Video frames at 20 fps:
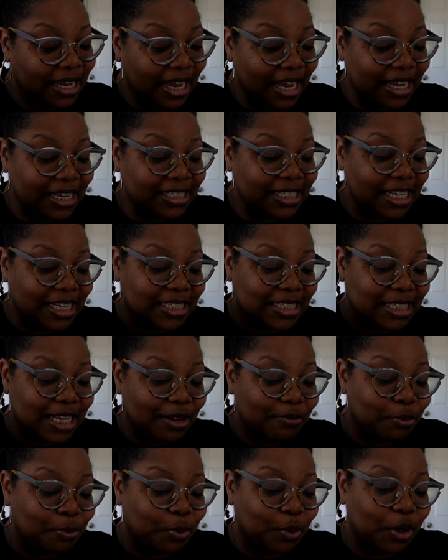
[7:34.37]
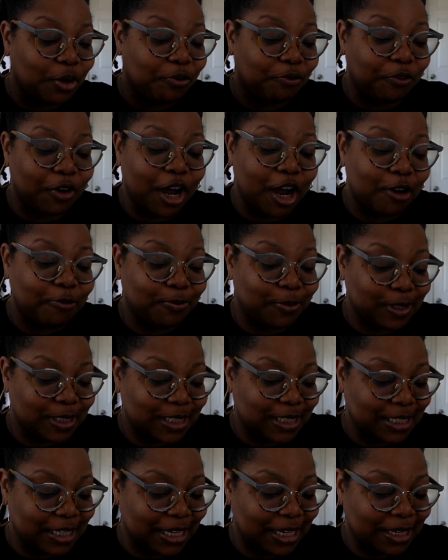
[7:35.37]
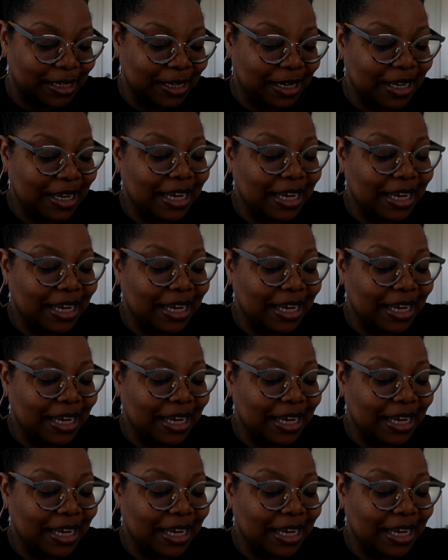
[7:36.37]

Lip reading: It's at 7.5%.